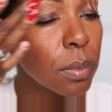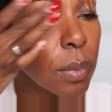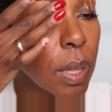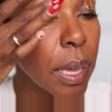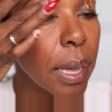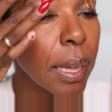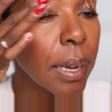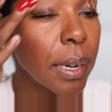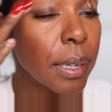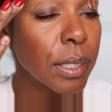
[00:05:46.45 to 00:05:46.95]

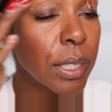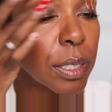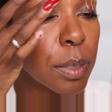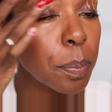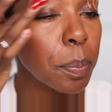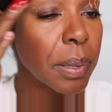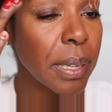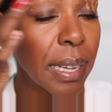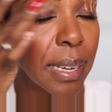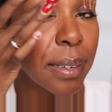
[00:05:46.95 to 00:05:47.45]
And I
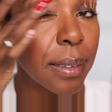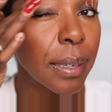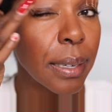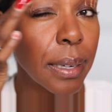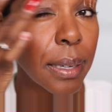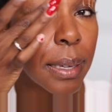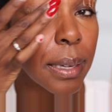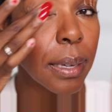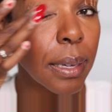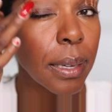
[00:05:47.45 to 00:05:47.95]
just blend
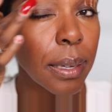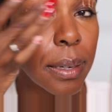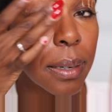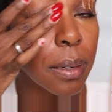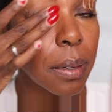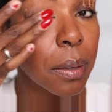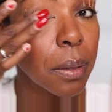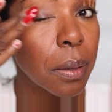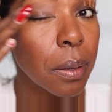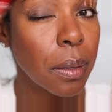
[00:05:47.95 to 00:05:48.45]
it
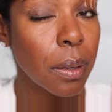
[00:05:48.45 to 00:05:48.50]
in.